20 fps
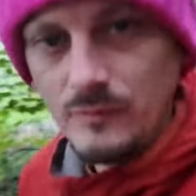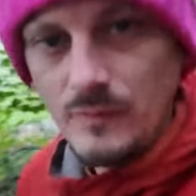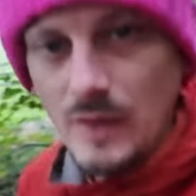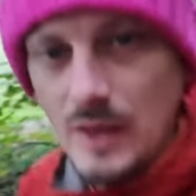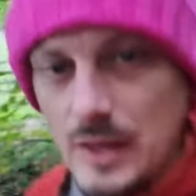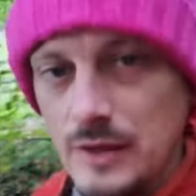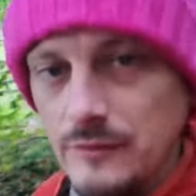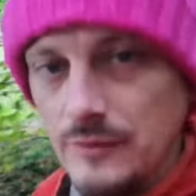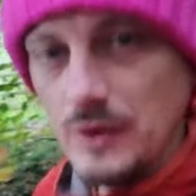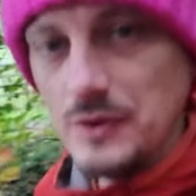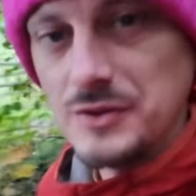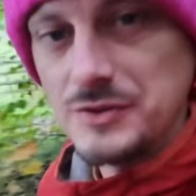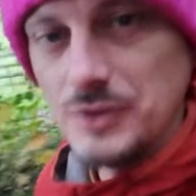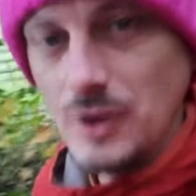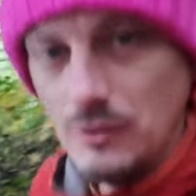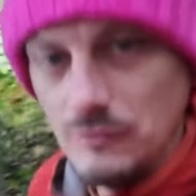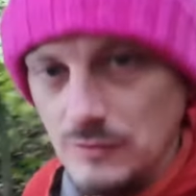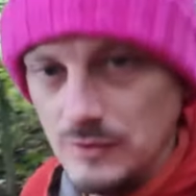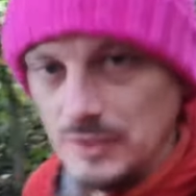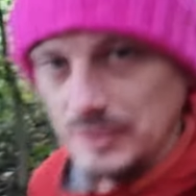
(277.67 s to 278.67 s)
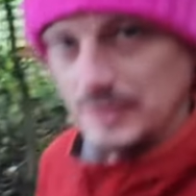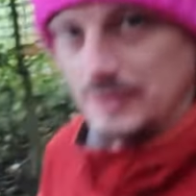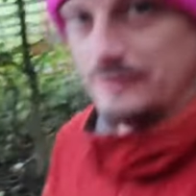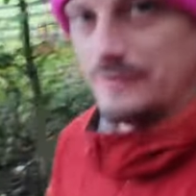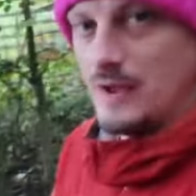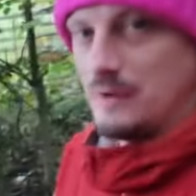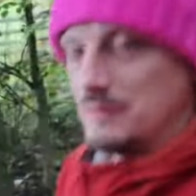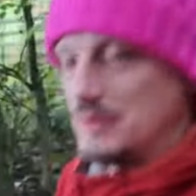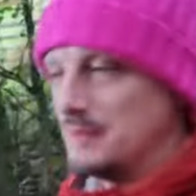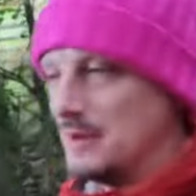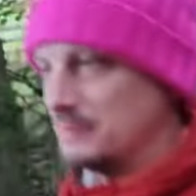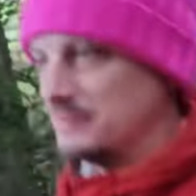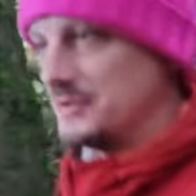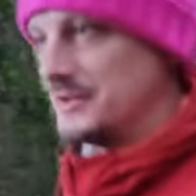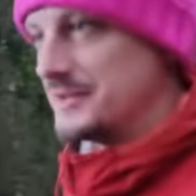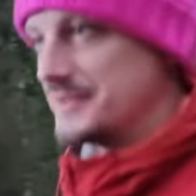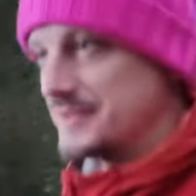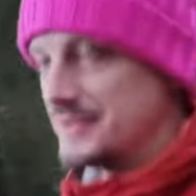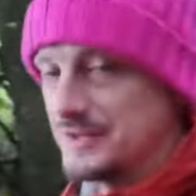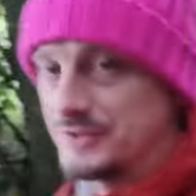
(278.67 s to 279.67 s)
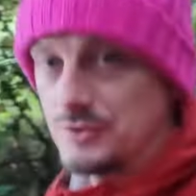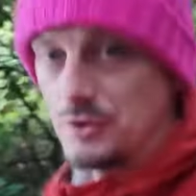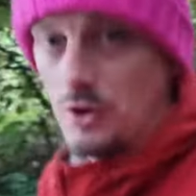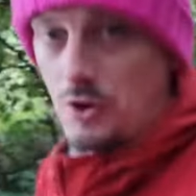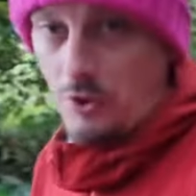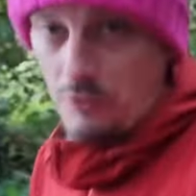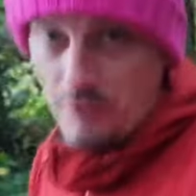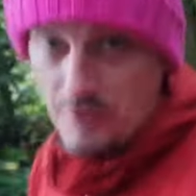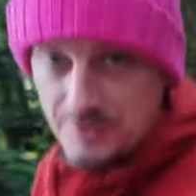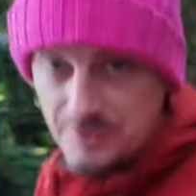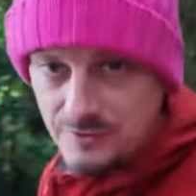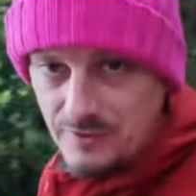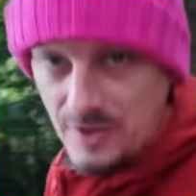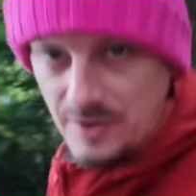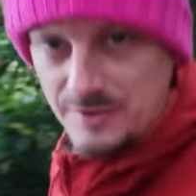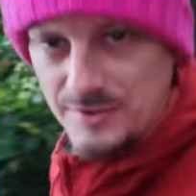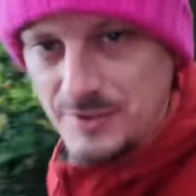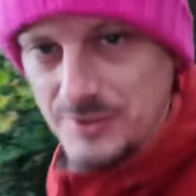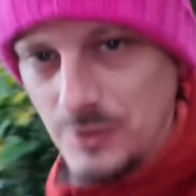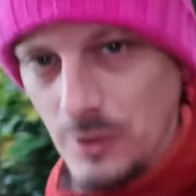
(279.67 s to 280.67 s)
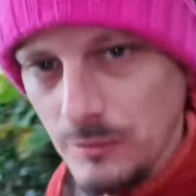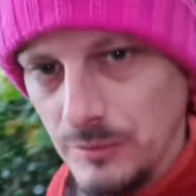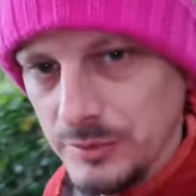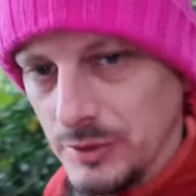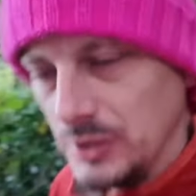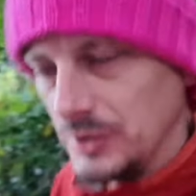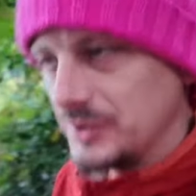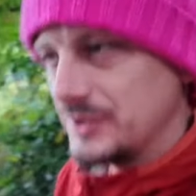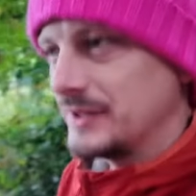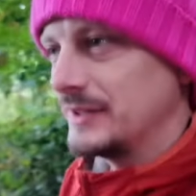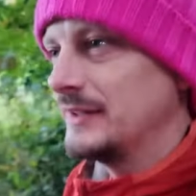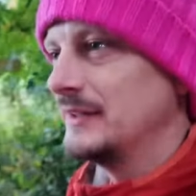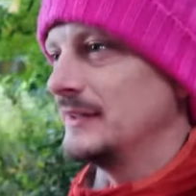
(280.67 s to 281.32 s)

even though he's not really a family member, as in he's not a greater ex, he's not blood.